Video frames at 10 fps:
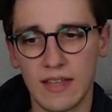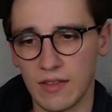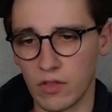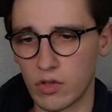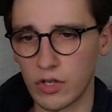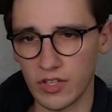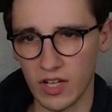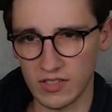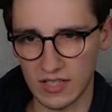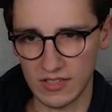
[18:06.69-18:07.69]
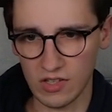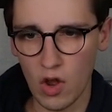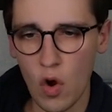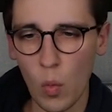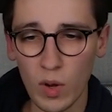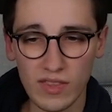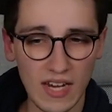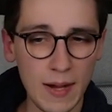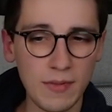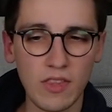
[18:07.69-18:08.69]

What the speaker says: Then the third task is, what time